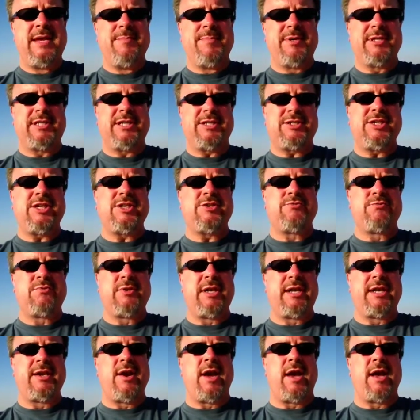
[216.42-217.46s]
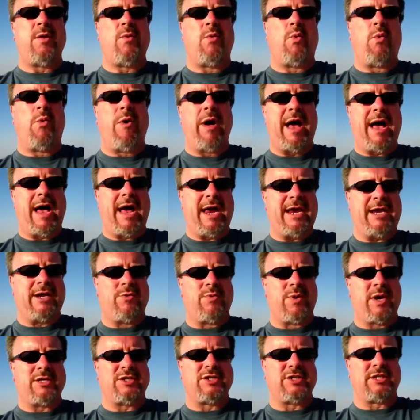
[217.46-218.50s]
But this is really a why
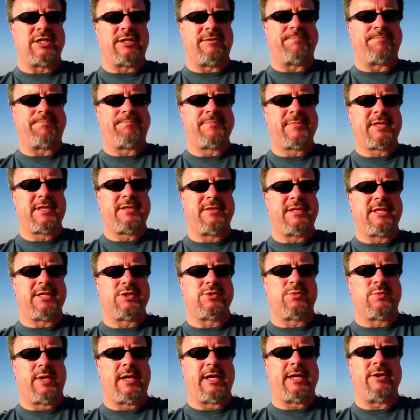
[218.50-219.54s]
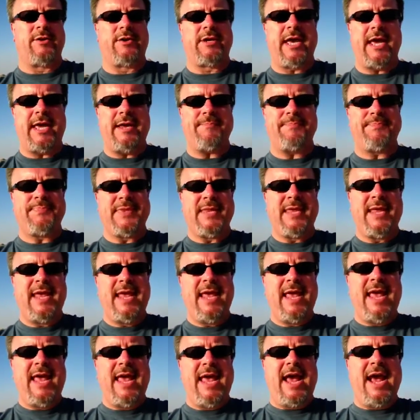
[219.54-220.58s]
question this week, okay?
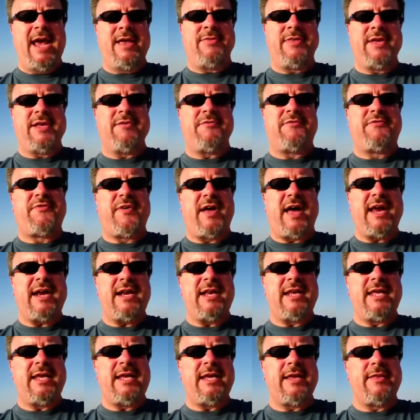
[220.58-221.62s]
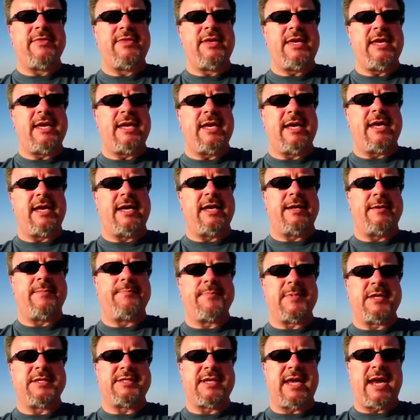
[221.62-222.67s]
And then finally, the
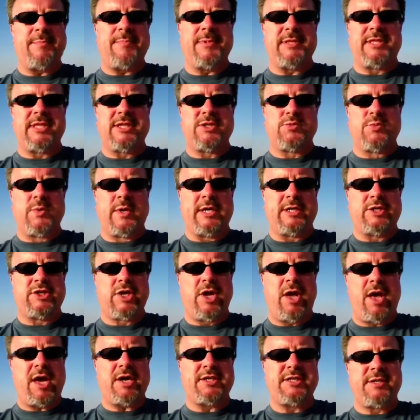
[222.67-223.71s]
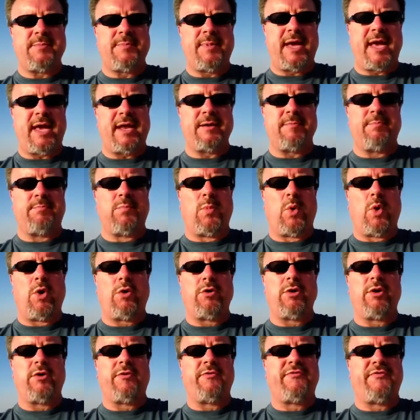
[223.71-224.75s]
assignment this week talks about
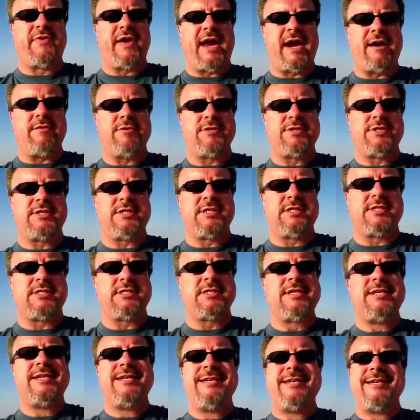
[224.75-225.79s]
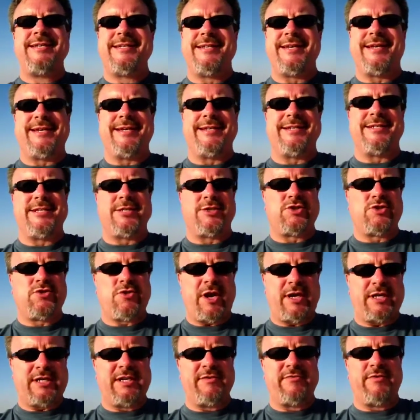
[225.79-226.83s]
moral viruses,
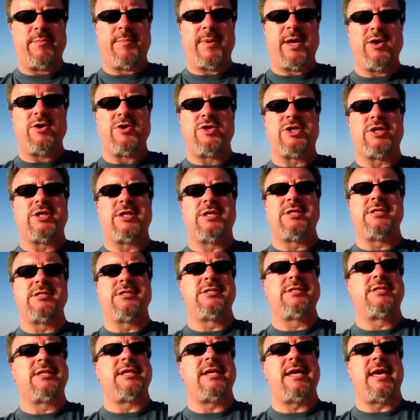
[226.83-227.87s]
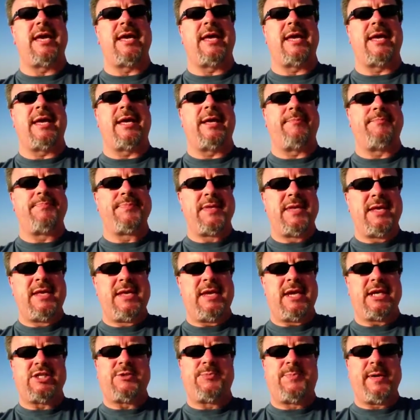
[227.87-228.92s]
destructive emotions, the
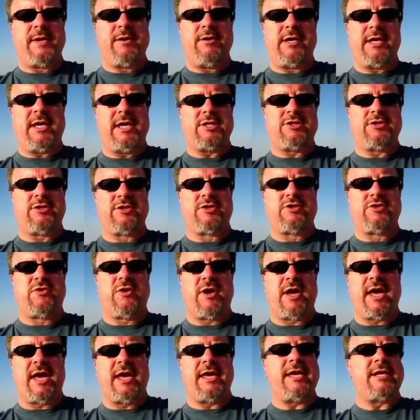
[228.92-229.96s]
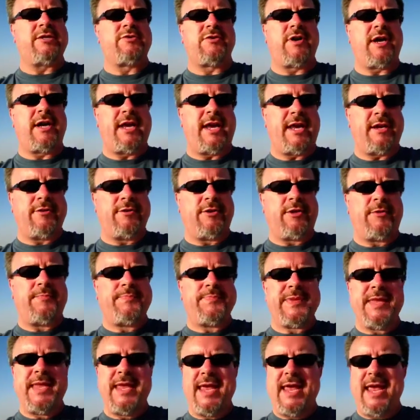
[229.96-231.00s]
experiential triangle,
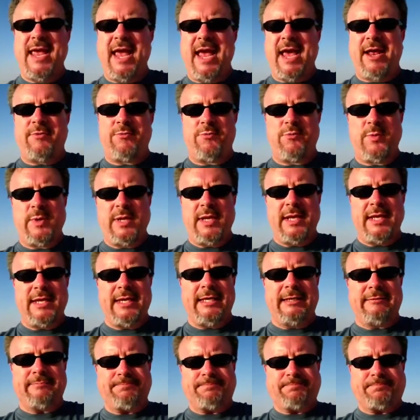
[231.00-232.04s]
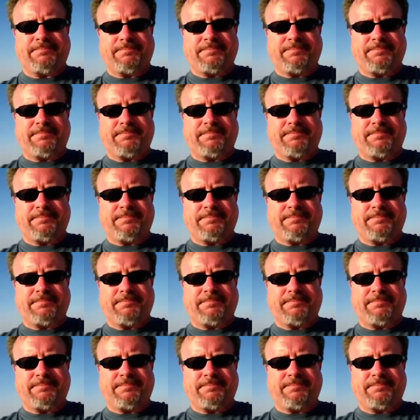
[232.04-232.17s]
and really